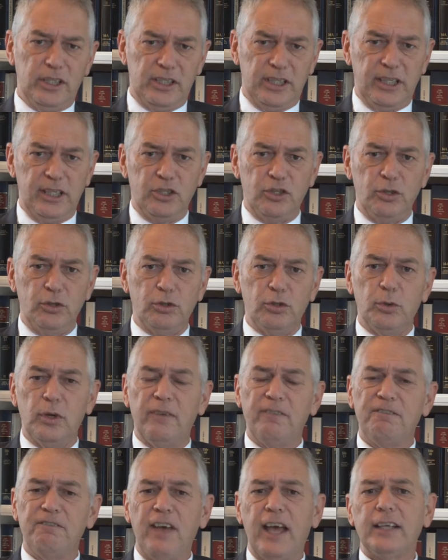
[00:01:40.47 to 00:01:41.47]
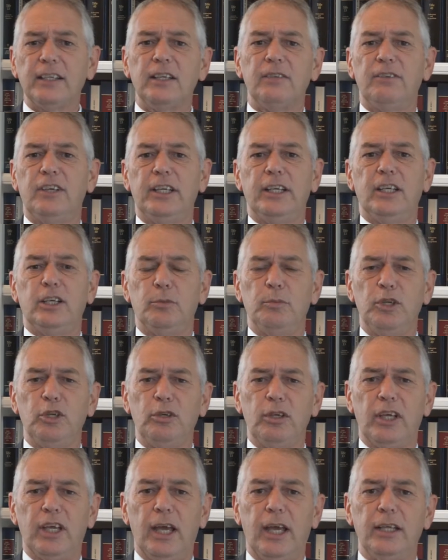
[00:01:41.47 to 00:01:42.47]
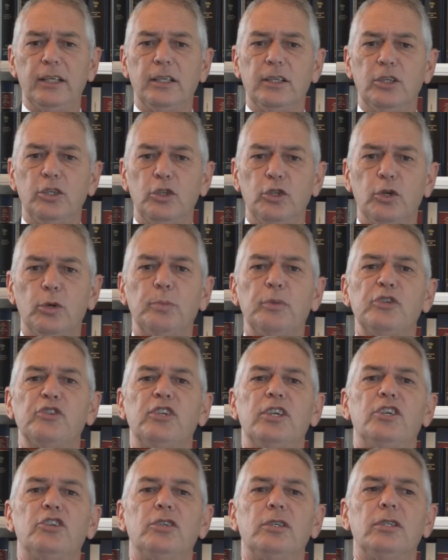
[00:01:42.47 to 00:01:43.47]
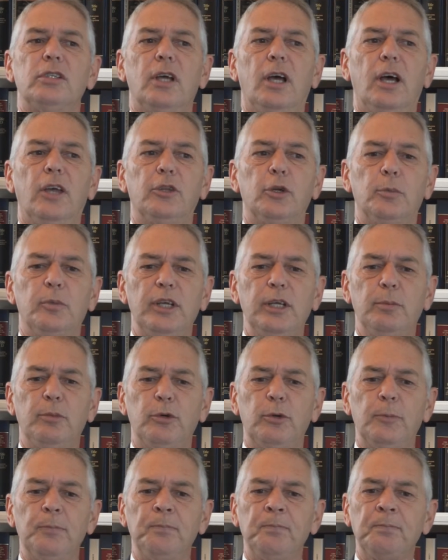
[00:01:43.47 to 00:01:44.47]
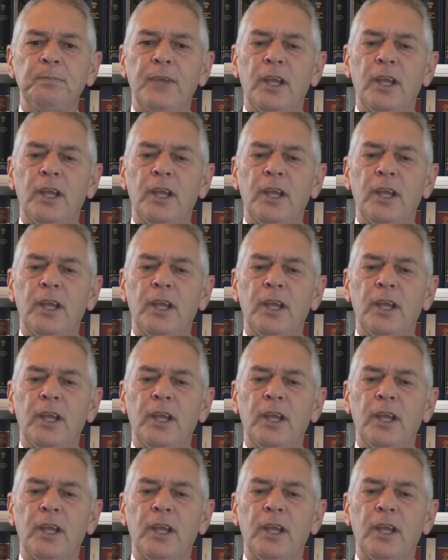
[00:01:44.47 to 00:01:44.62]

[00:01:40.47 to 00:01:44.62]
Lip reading: to teach you to effectively communicate your position to other people.